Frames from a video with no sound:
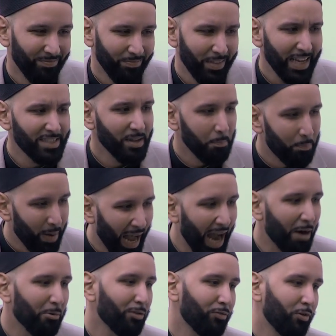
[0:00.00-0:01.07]
That's a
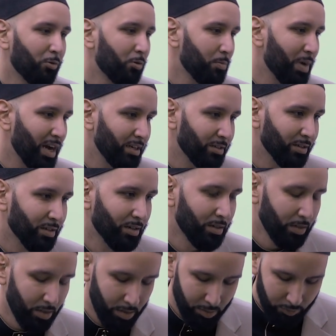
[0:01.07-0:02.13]
powerful reminder
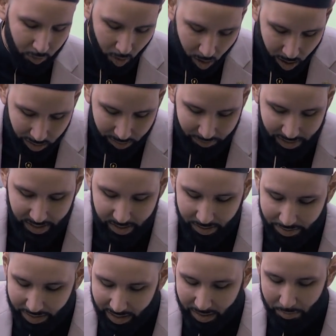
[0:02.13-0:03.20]
for all of us to
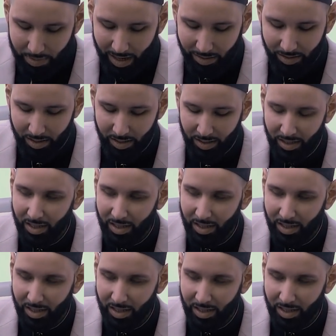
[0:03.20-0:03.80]
think about.